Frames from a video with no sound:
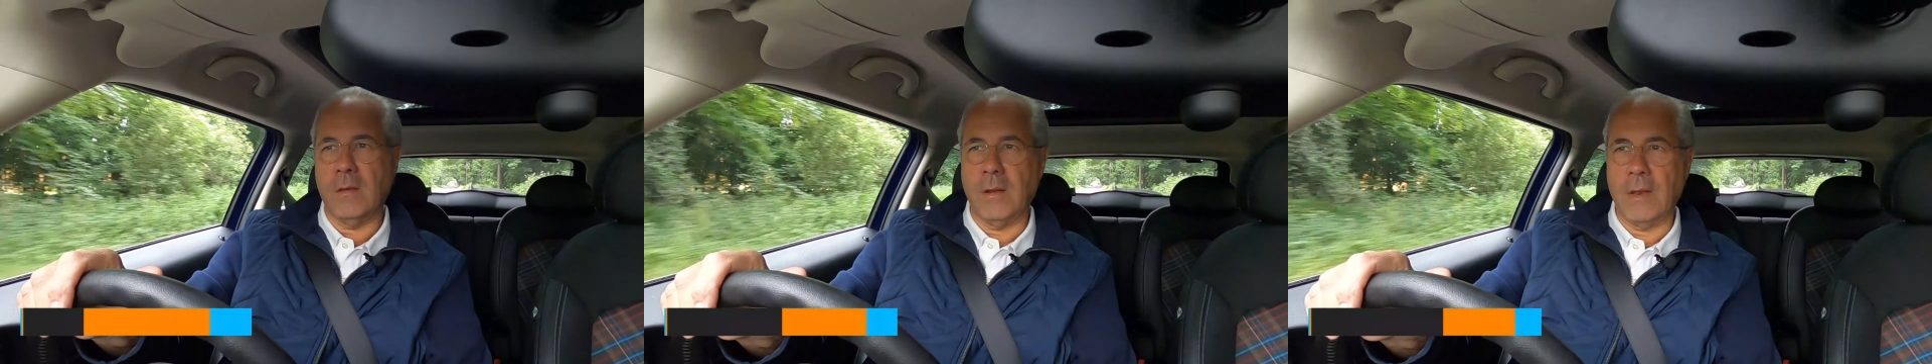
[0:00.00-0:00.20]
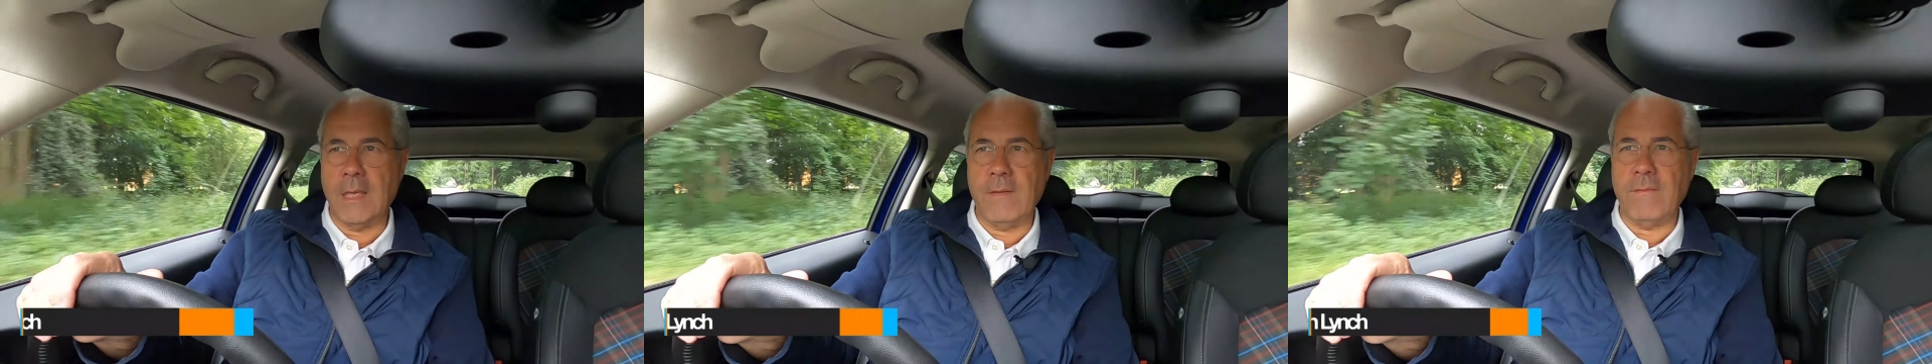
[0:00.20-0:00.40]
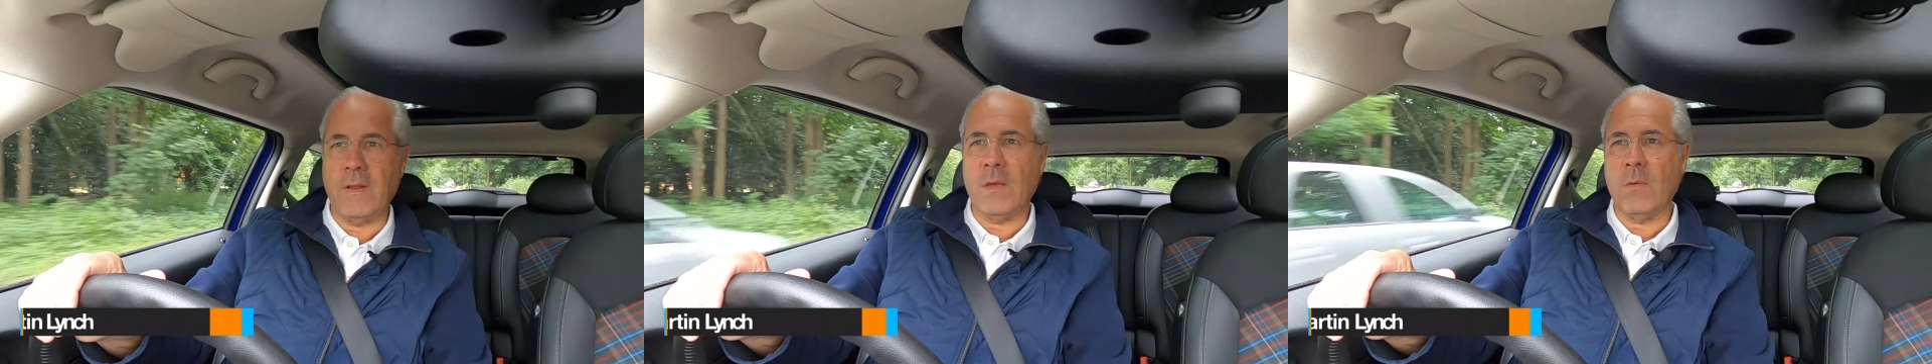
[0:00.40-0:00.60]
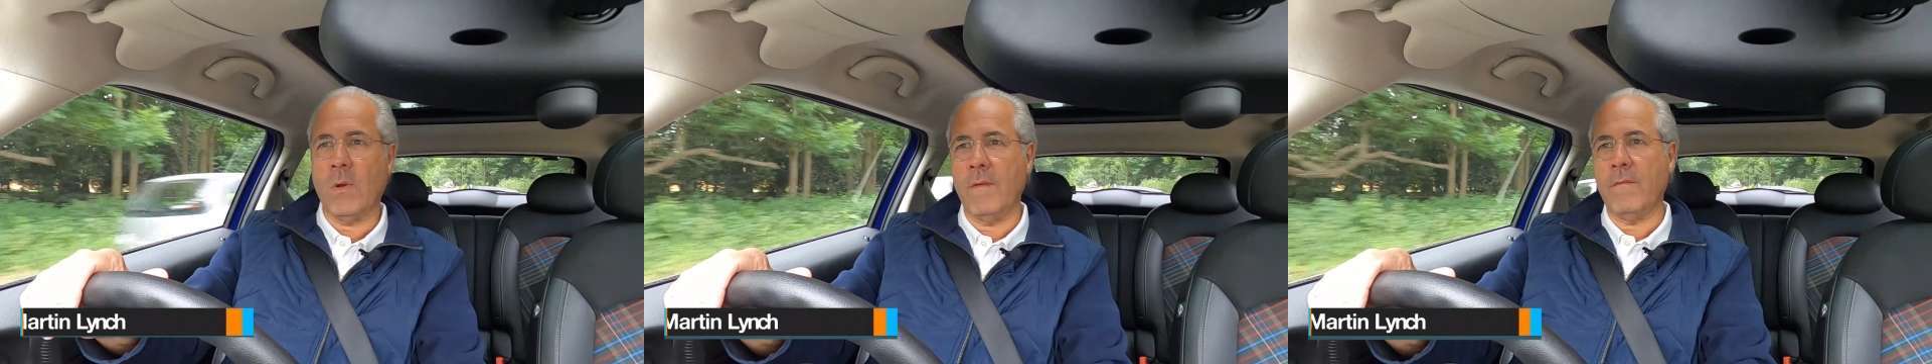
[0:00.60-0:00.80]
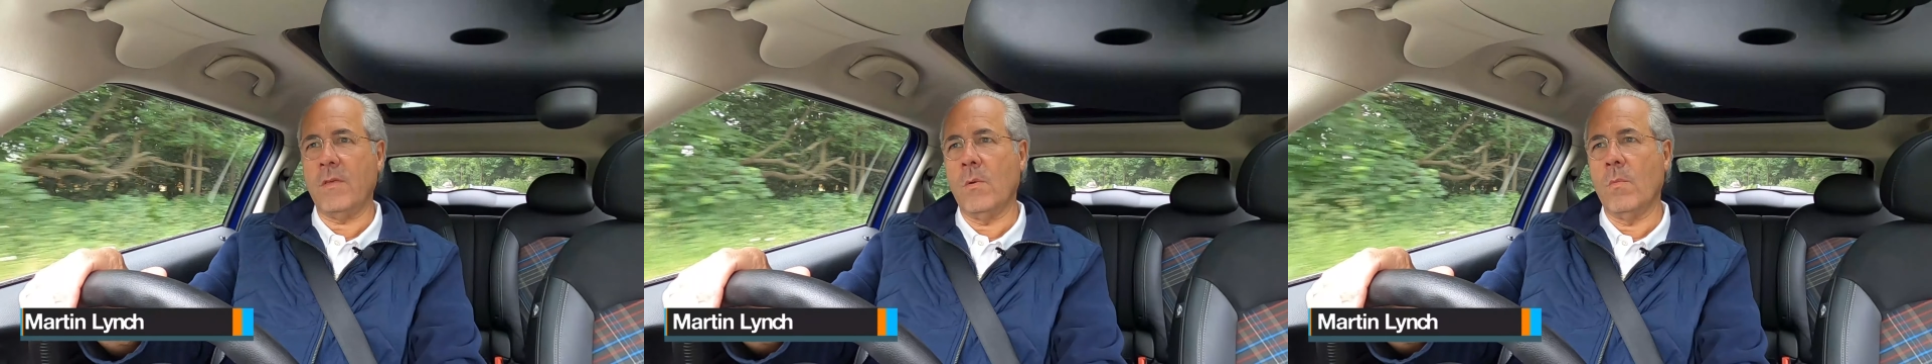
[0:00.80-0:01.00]
good evening,
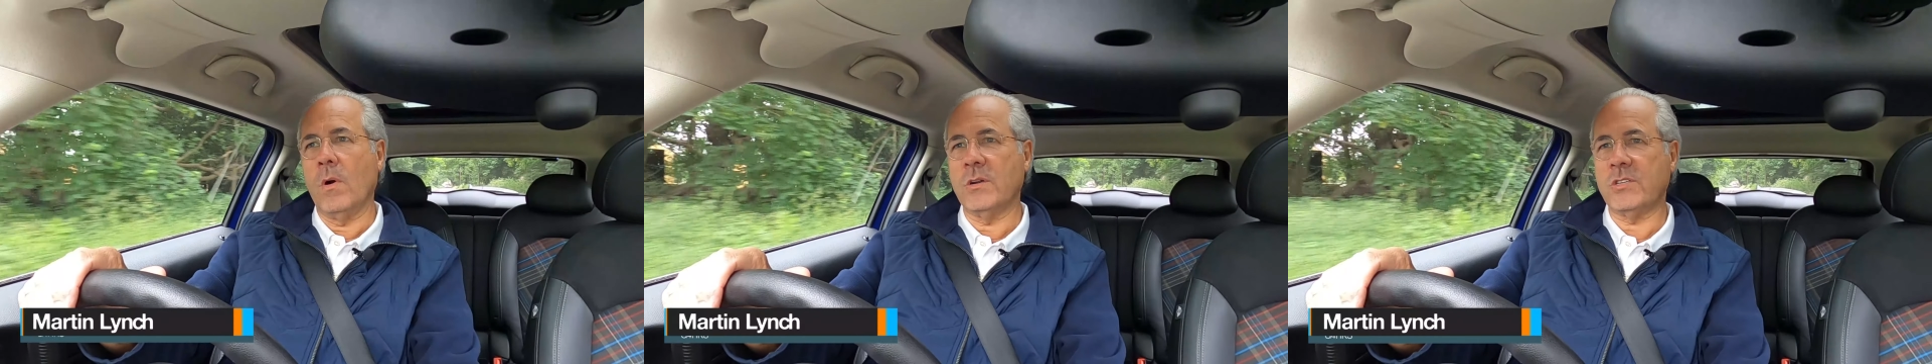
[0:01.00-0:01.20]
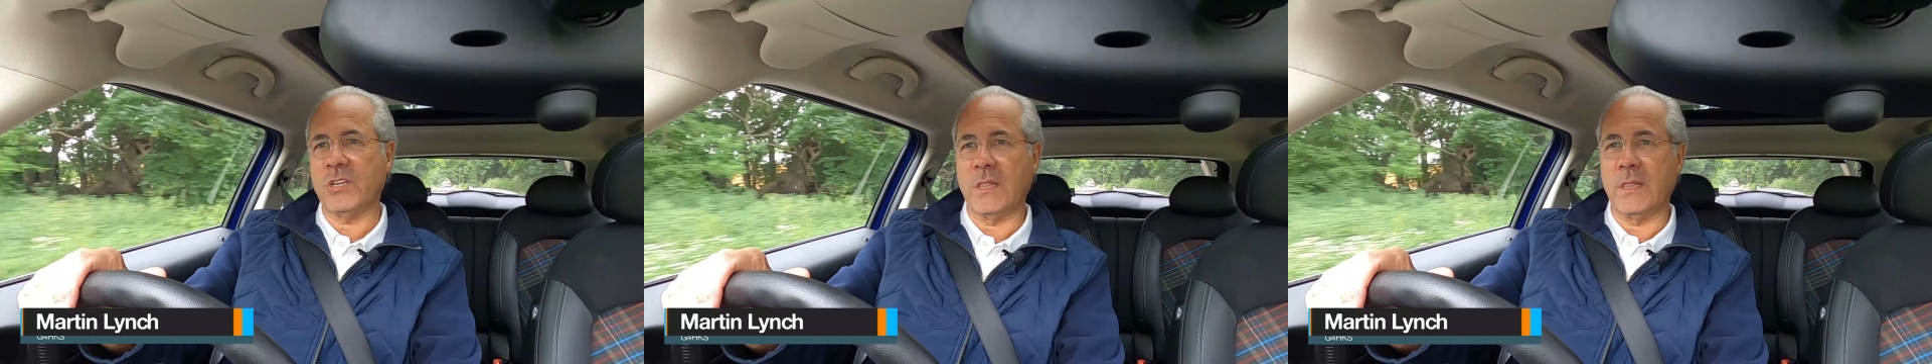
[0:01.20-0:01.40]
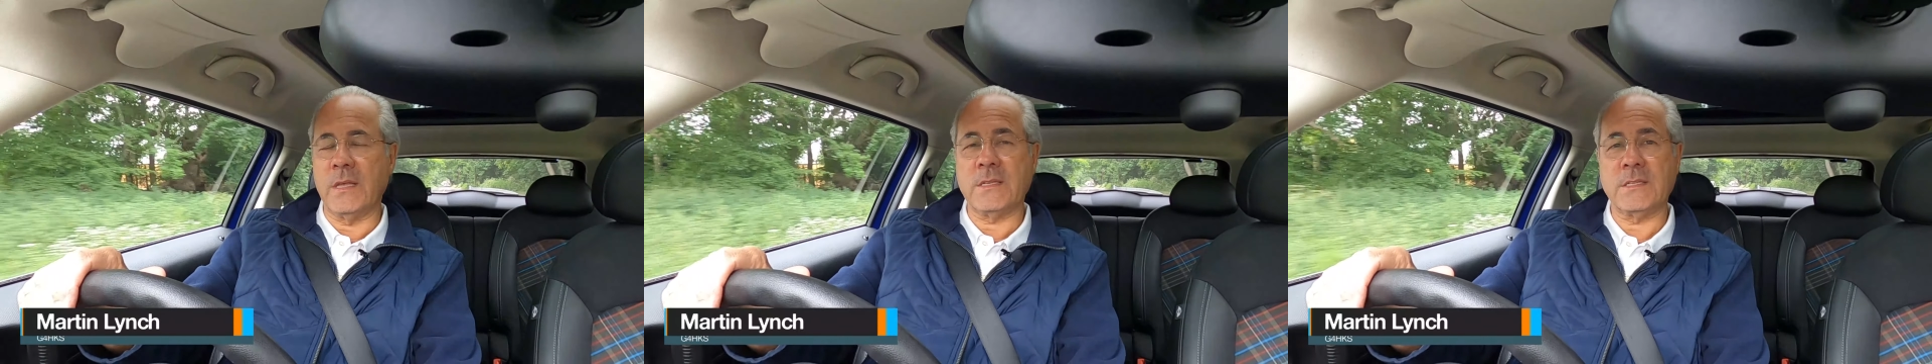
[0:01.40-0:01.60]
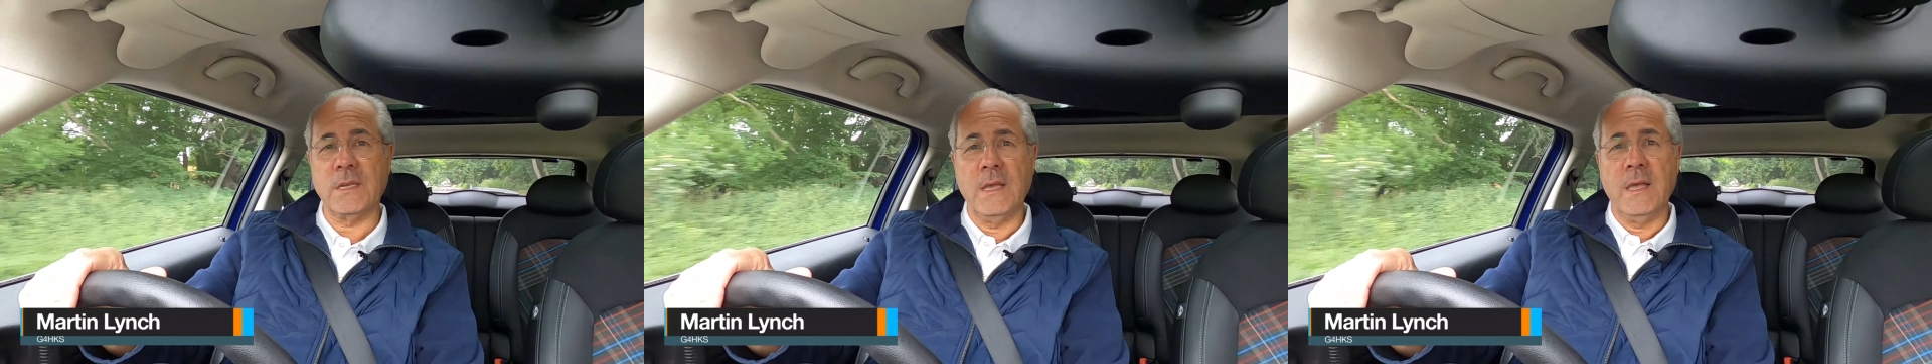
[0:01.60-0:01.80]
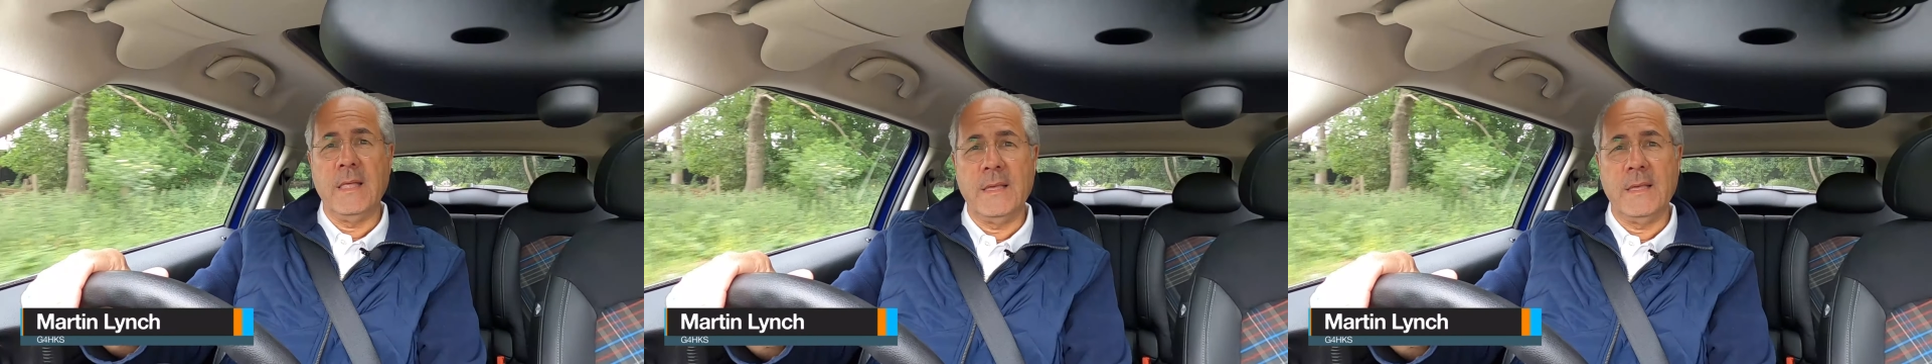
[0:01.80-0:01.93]
wherever you're watching this.